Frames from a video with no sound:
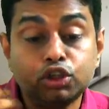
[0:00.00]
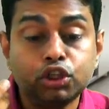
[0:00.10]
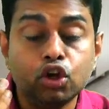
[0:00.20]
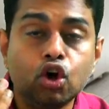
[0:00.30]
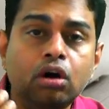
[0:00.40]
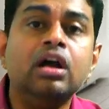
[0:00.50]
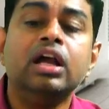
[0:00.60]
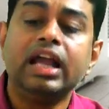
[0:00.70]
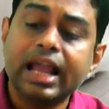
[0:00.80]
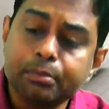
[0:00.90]
should go
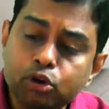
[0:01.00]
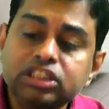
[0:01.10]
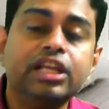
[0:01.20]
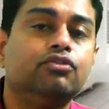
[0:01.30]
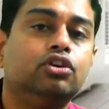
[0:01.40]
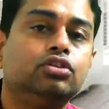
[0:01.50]
above CEO.